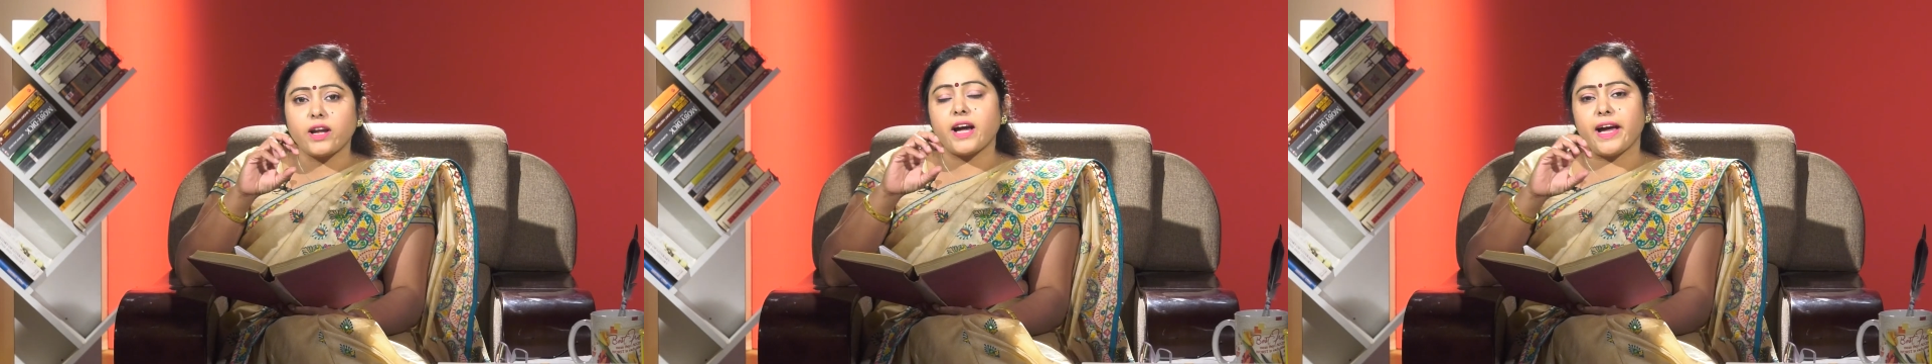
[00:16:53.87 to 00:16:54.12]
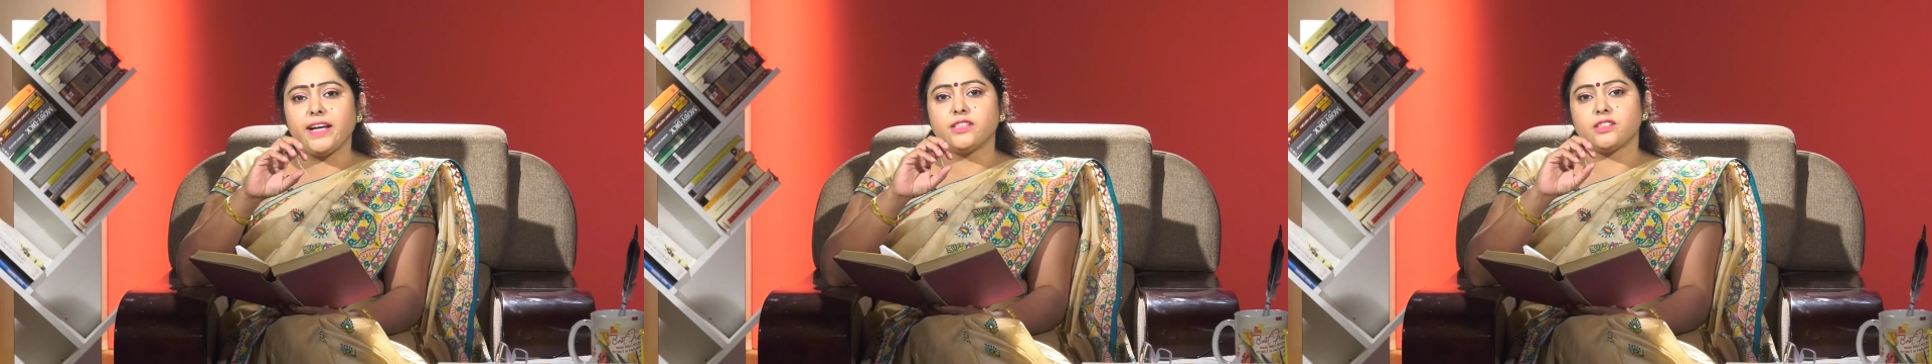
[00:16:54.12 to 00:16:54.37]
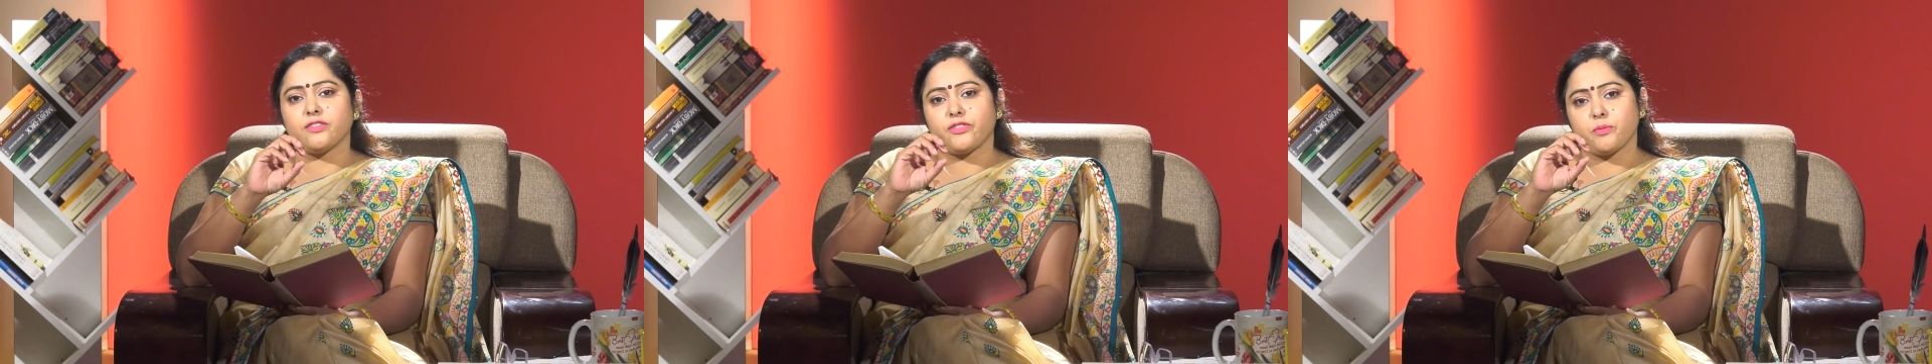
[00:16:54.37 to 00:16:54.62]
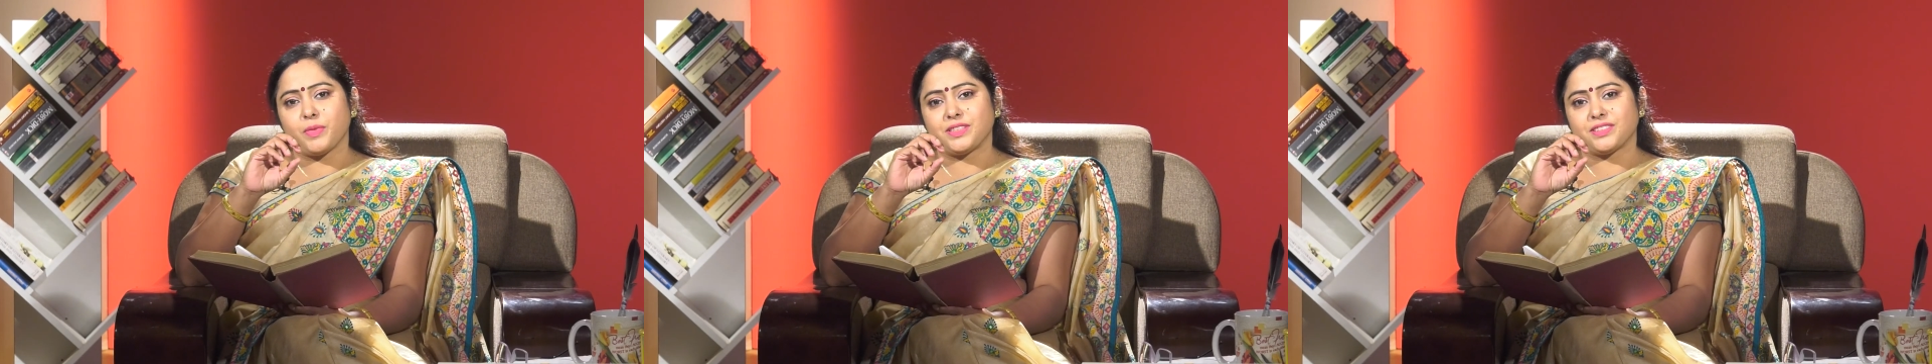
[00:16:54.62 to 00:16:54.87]
kinds of
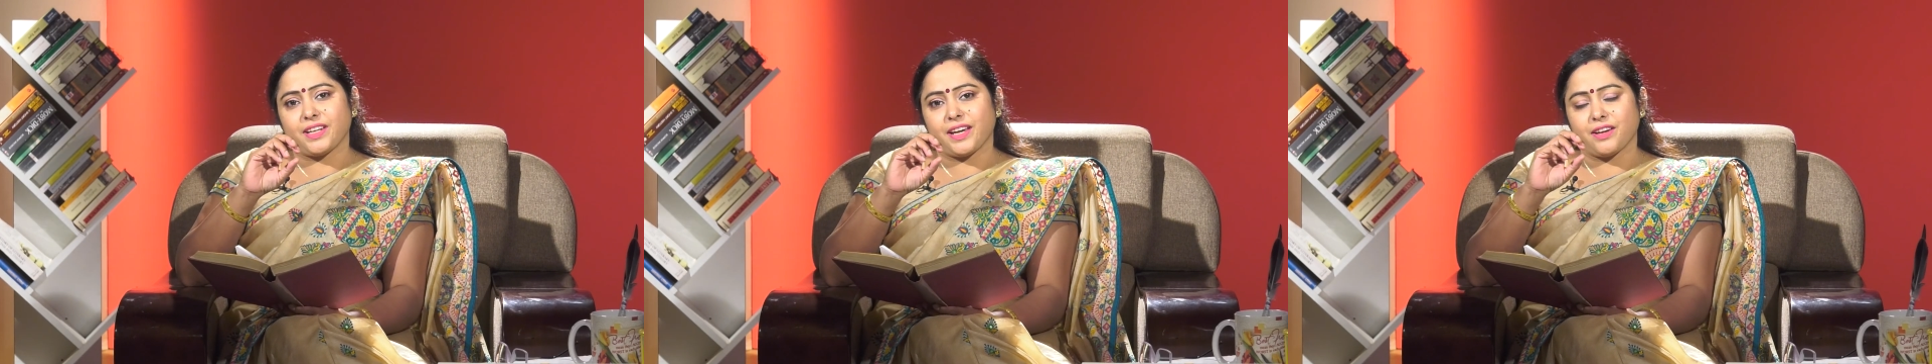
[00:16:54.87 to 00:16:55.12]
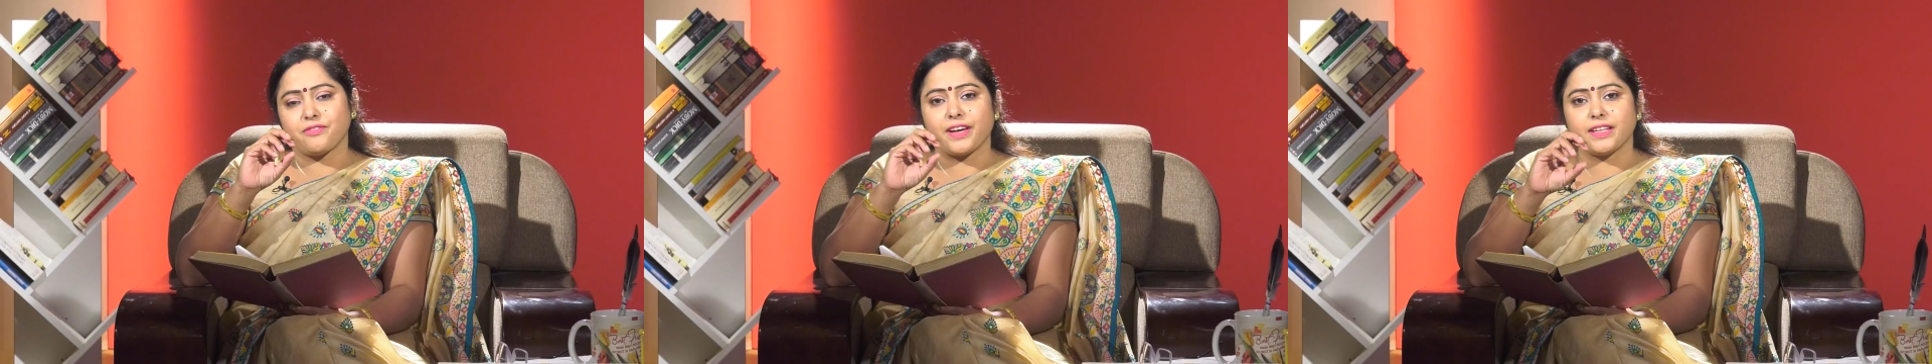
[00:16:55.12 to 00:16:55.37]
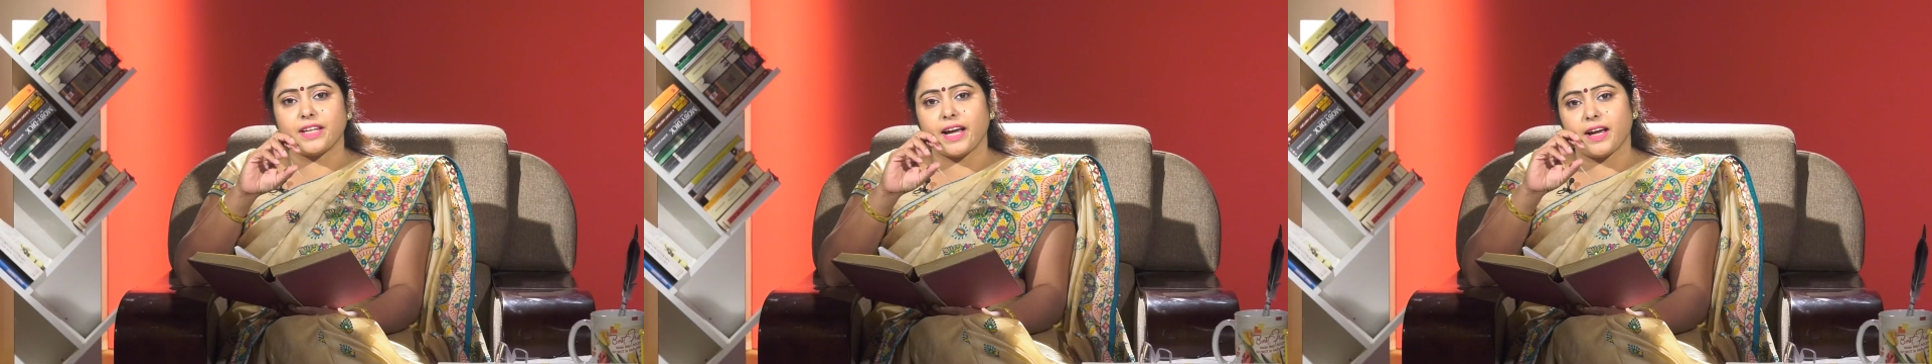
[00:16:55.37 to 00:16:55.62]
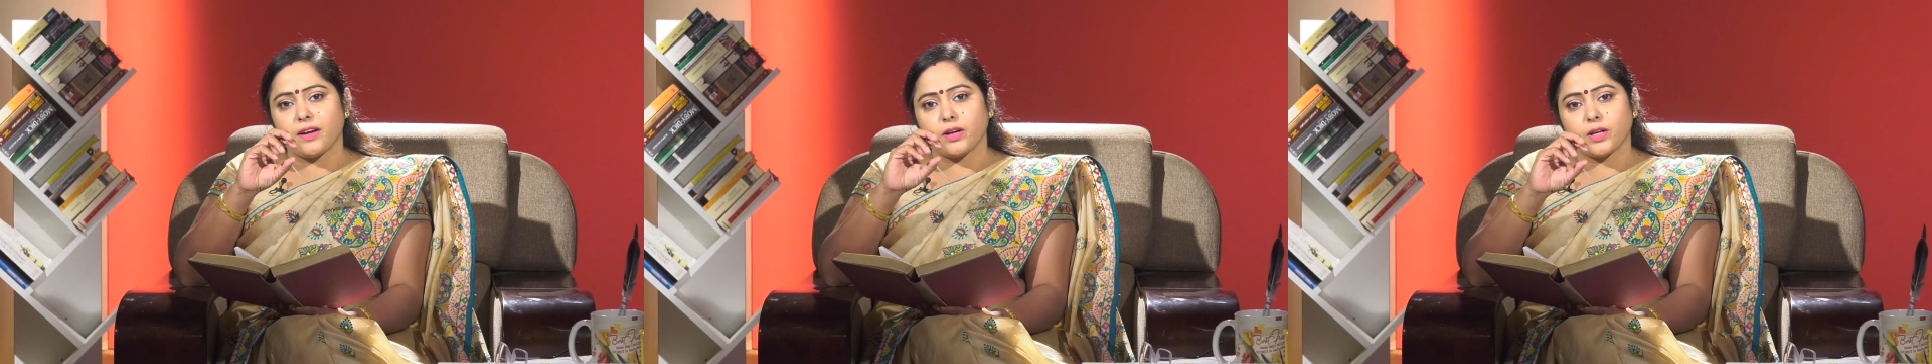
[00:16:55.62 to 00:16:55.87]
imagery when
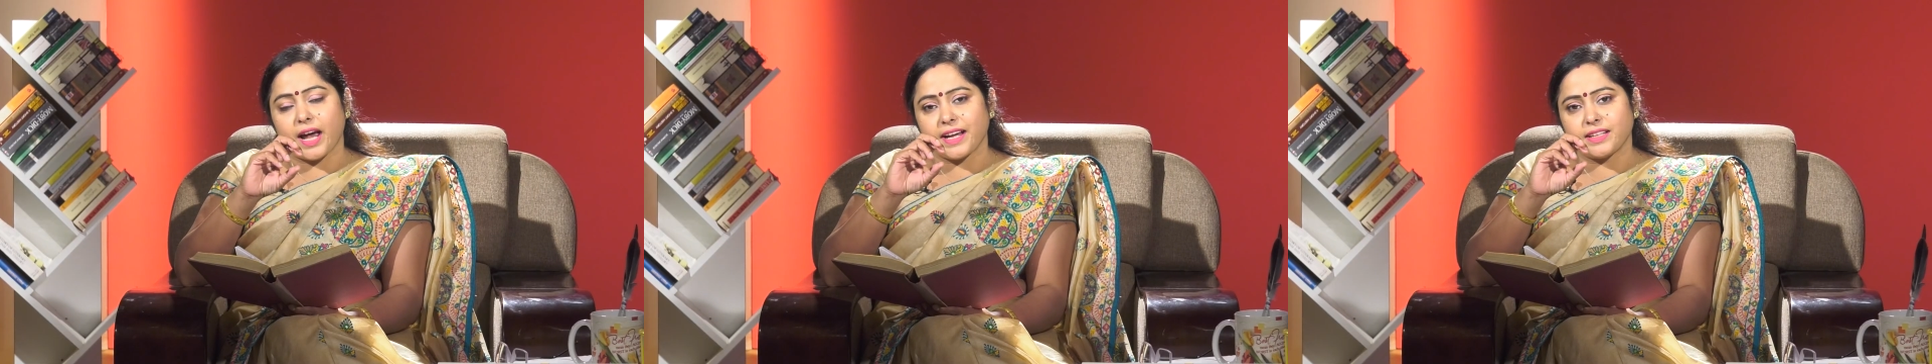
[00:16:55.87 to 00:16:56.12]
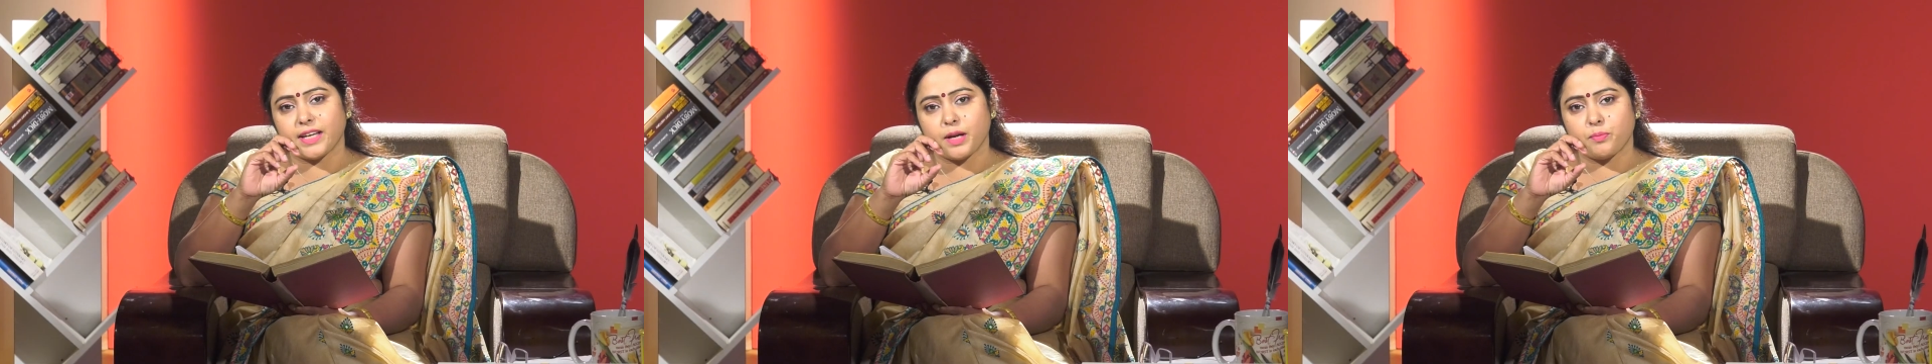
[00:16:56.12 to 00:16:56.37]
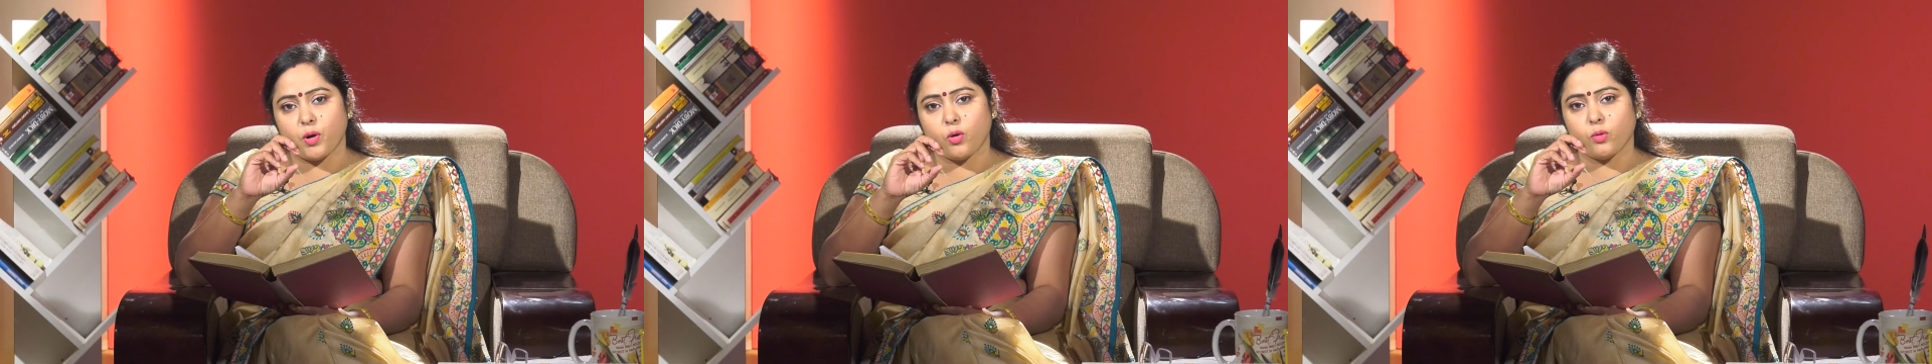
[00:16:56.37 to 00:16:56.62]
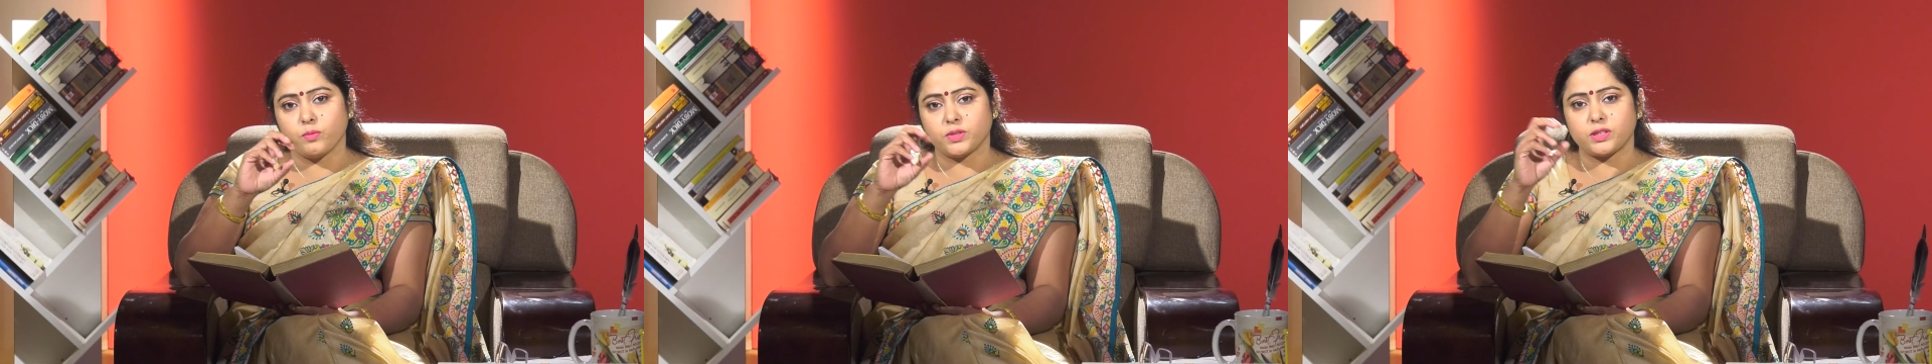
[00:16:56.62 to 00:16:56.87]
they write their poems.